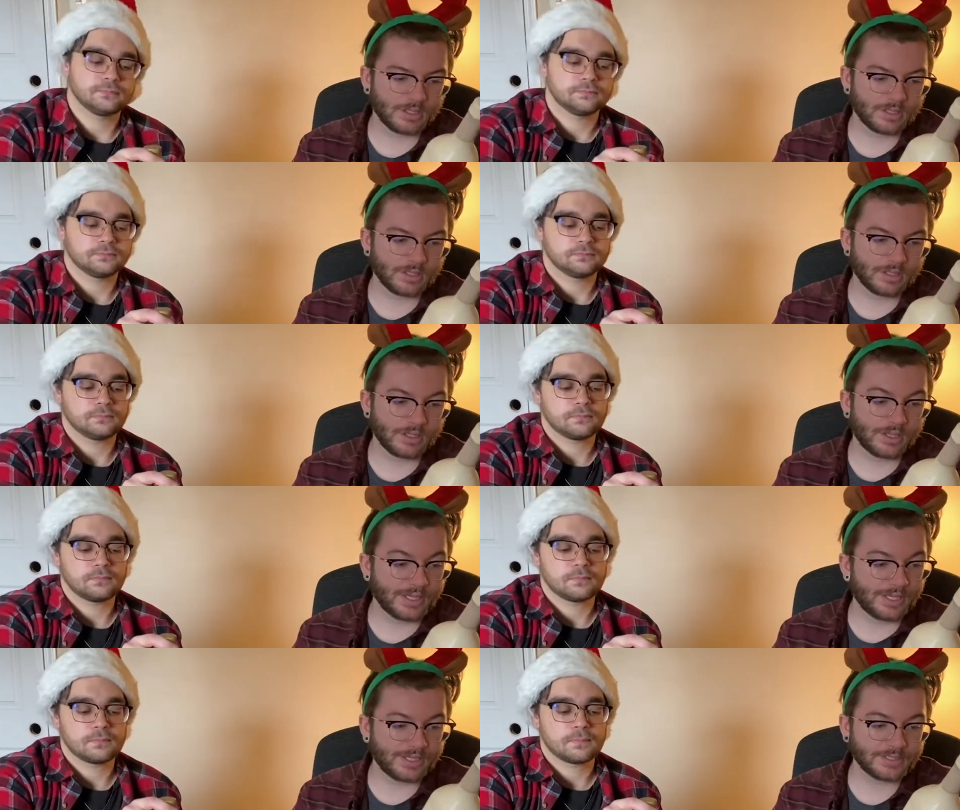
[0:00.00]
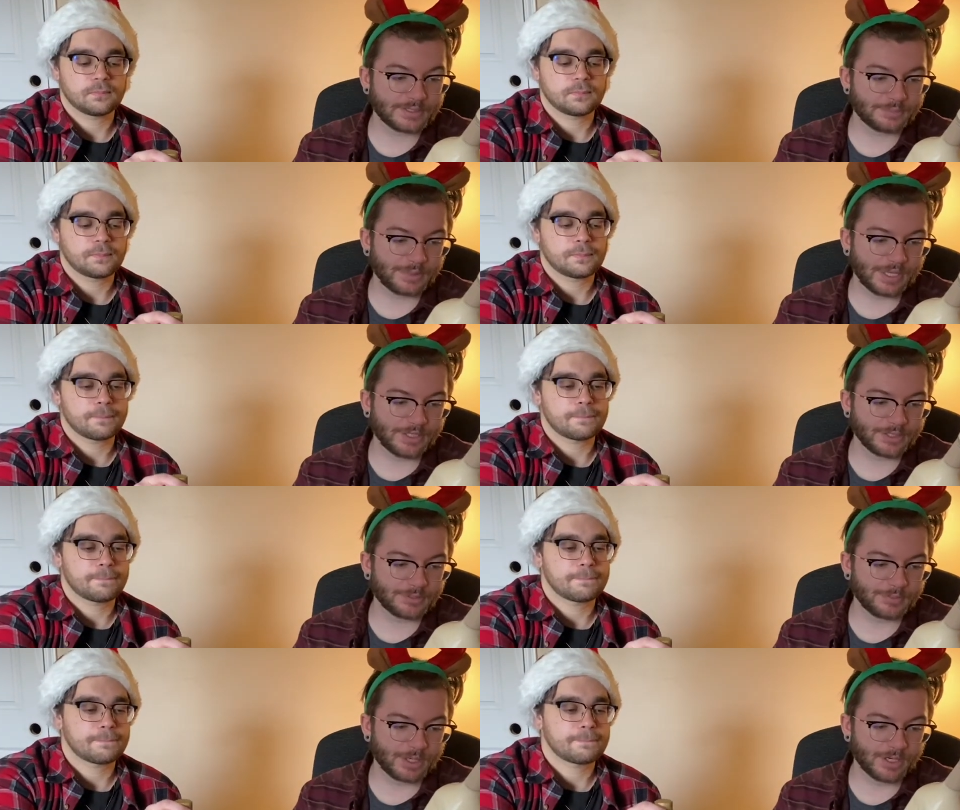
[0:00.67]
Speaker 1: This
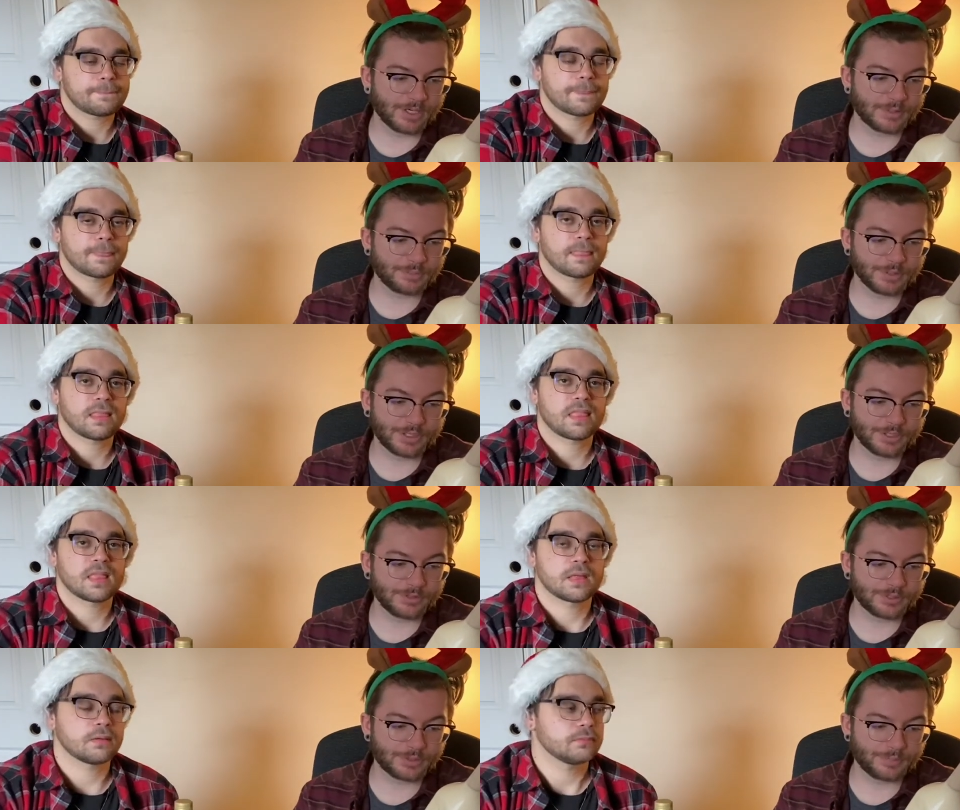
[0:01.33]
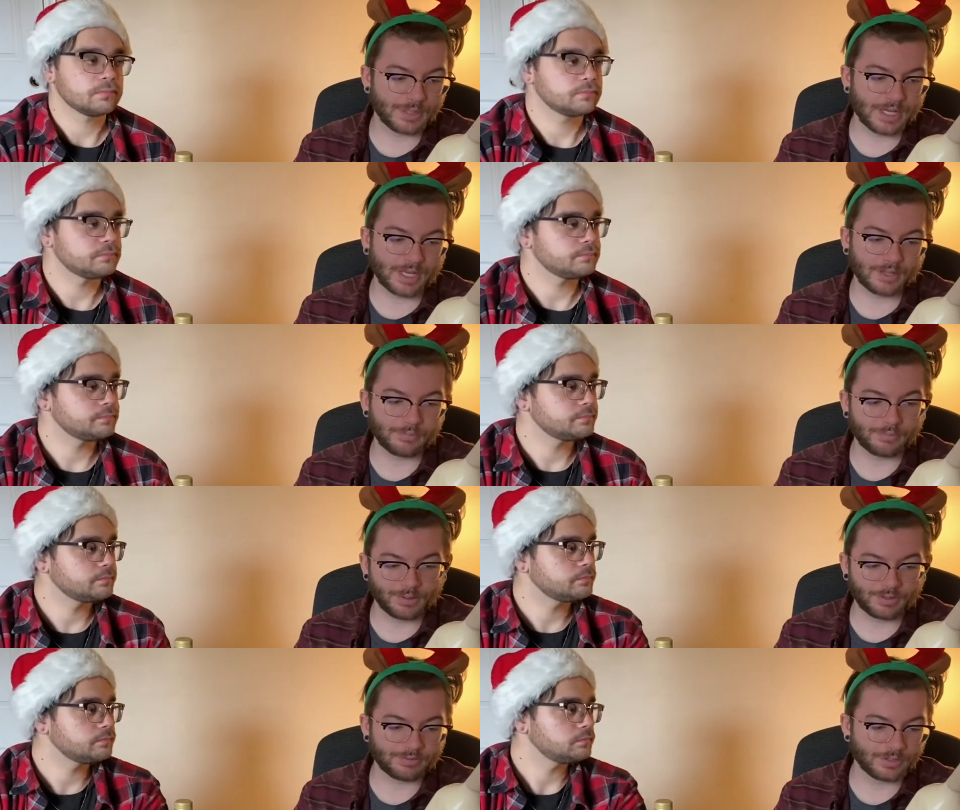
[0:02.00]
benchmark, produced by
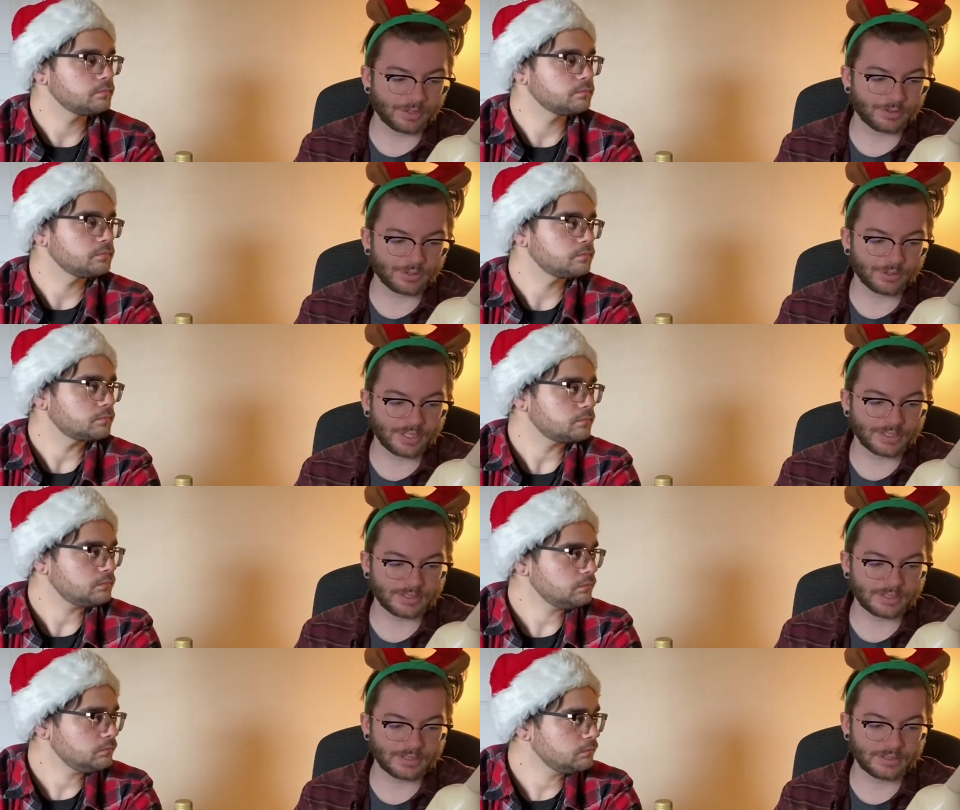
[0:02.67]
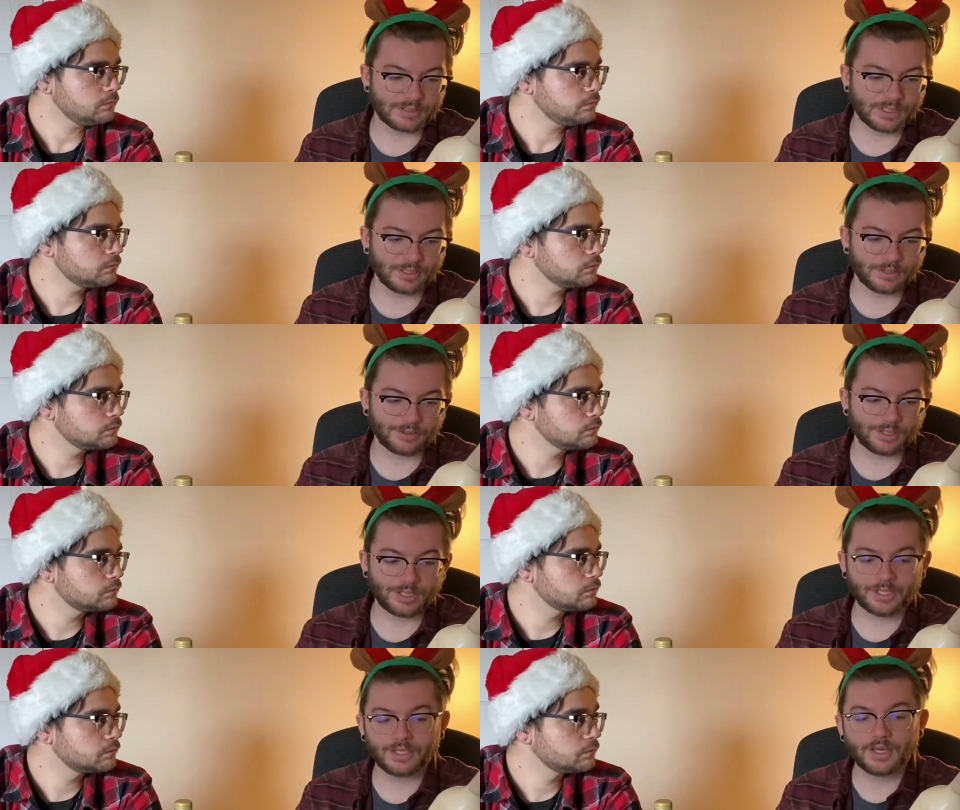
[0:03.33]
Buffalo Trace
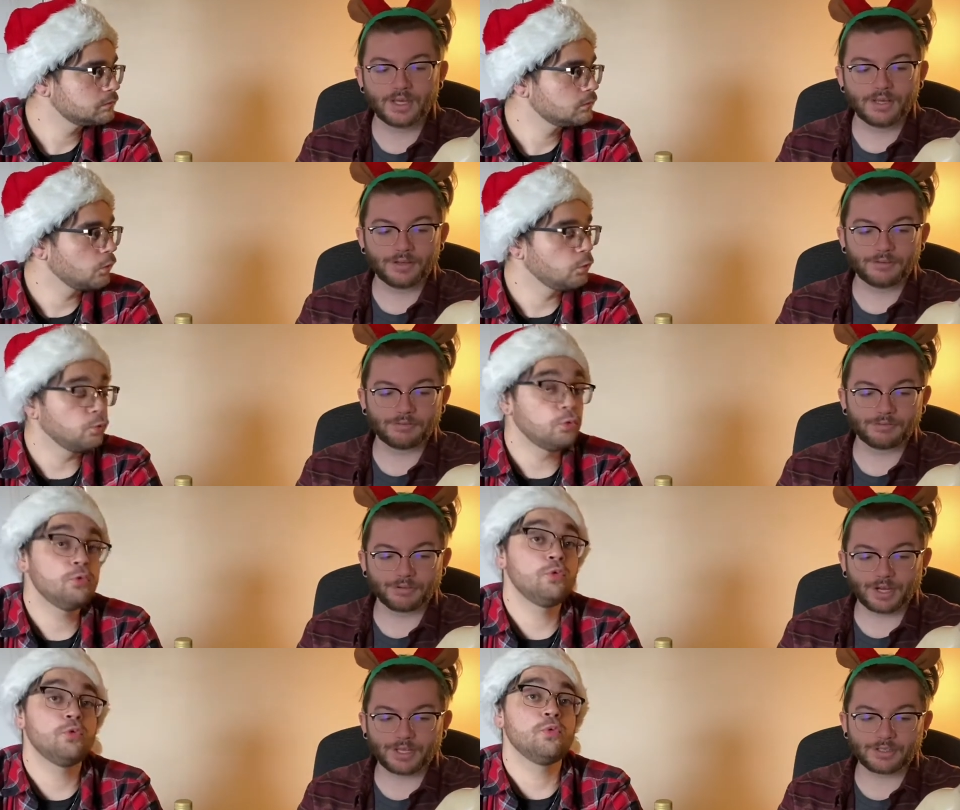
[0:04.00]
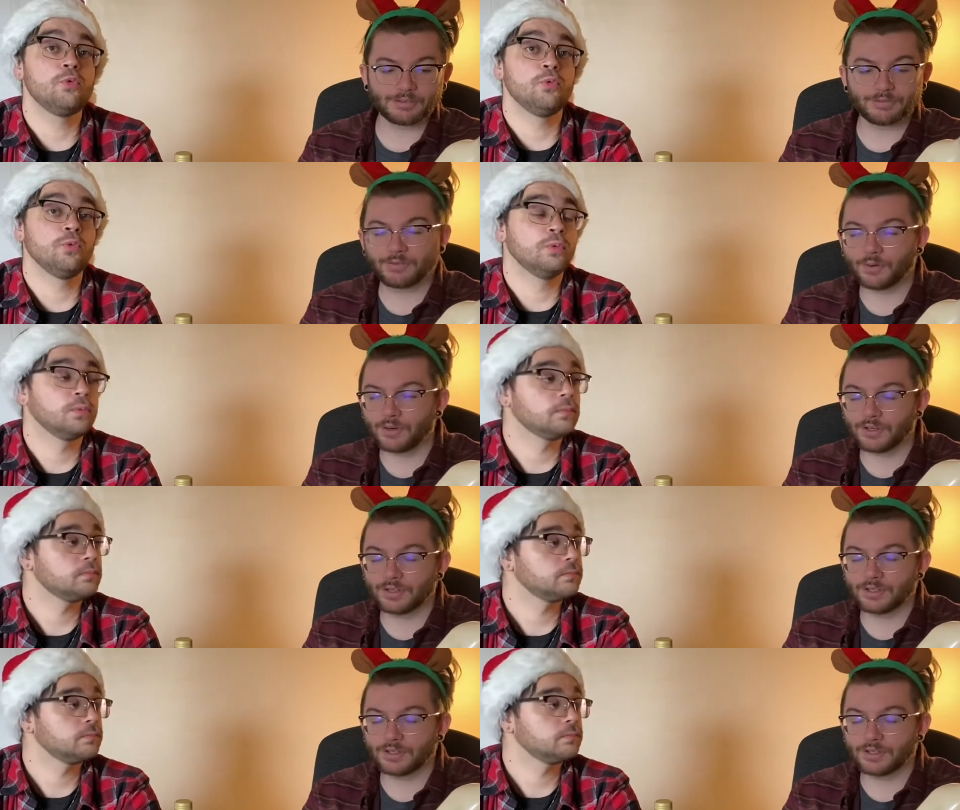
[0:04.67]
Distillery, Frankfort,